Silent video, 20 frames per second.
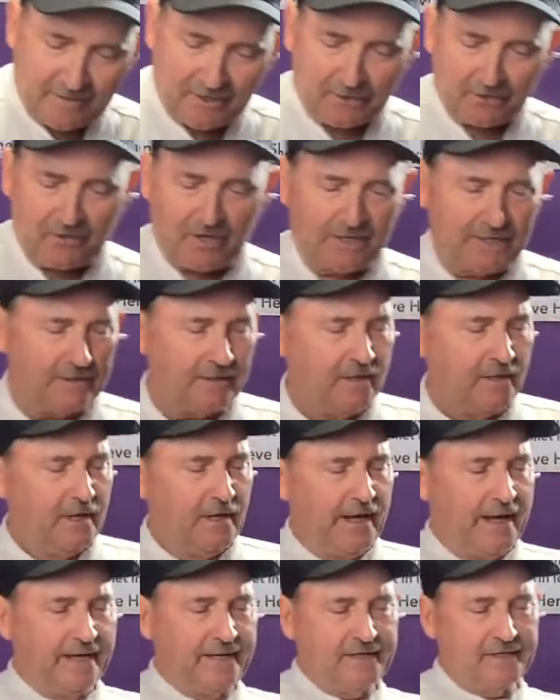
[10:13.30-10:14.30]
butter on it
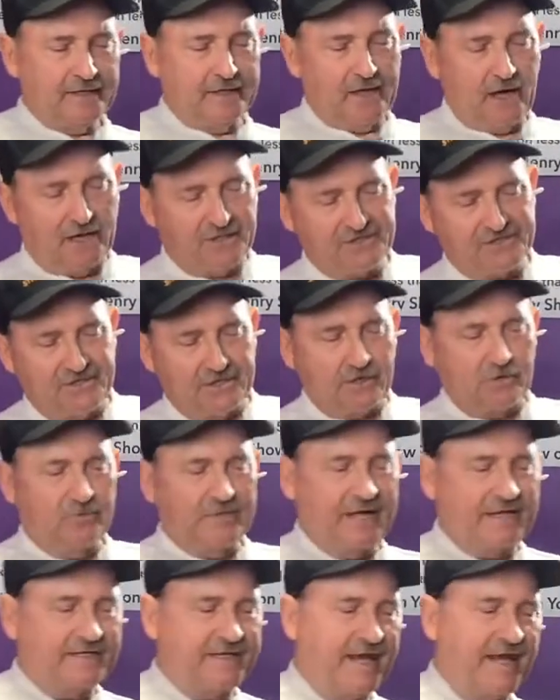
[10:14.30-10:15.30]
and it cuts there with
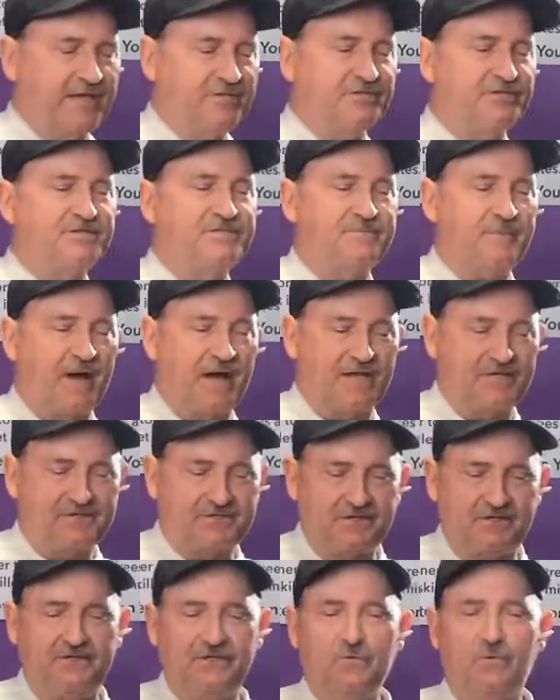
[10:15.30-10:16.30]
that Cajun
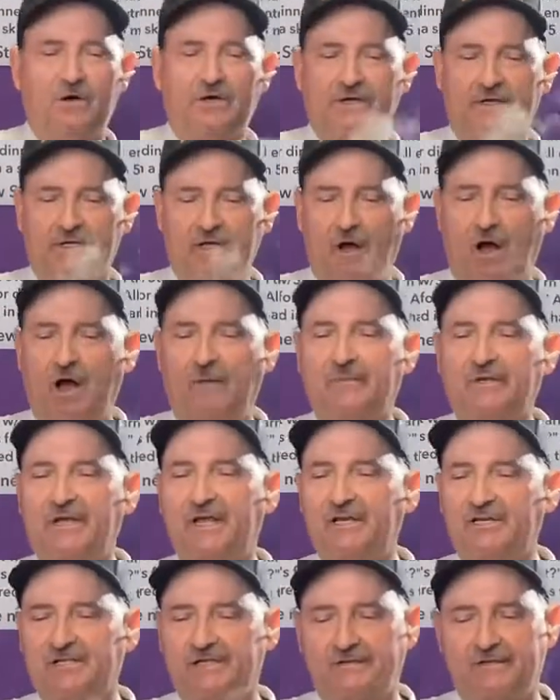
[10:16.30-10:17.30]
spice, you want a
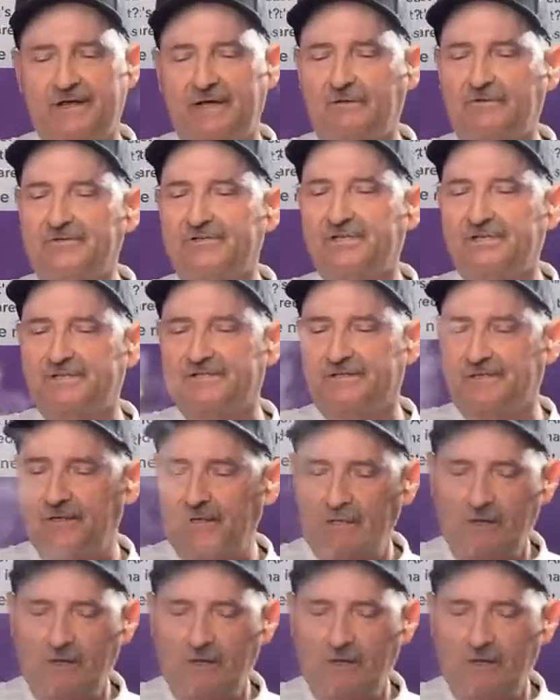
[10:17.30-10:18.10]
combination that'll just